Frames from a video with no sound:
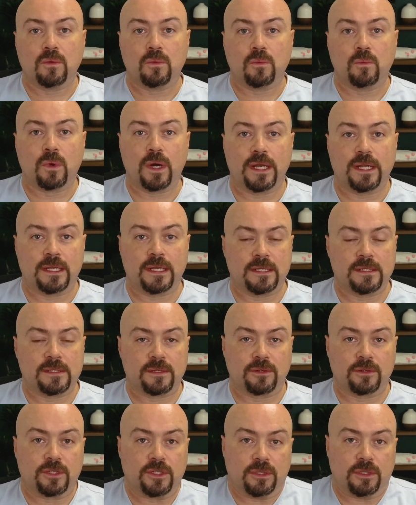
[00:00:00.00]
what it is
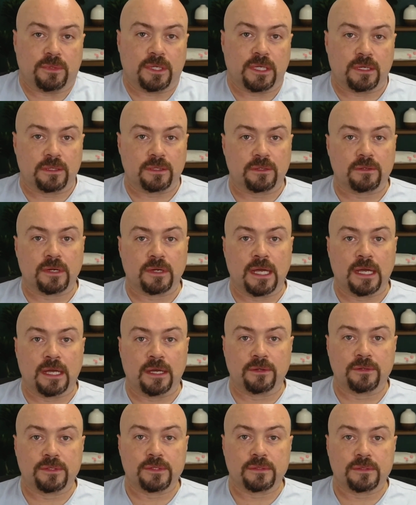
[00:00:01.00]
they're doing on the
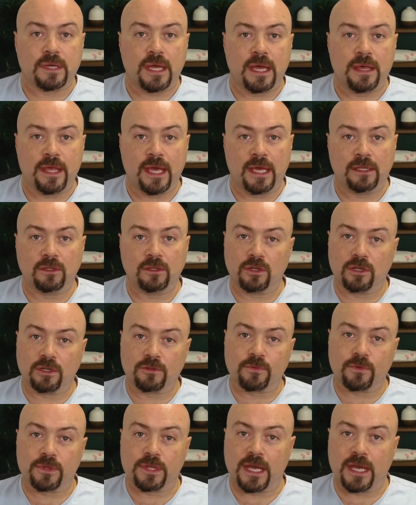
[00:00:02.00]
ground, and then look
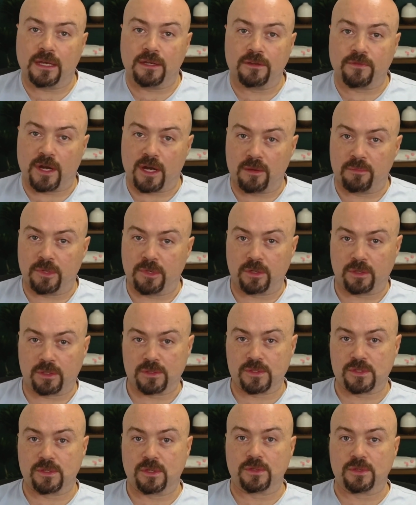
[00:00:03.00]
for that environmental
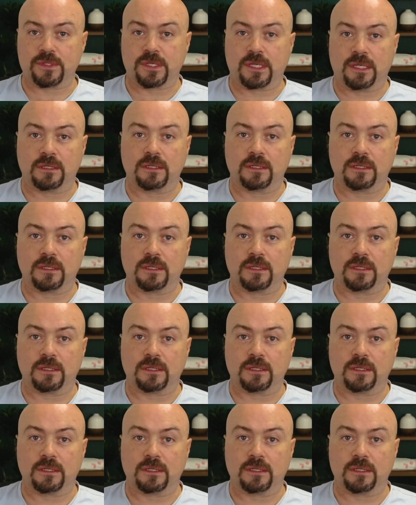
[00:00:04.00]
consultant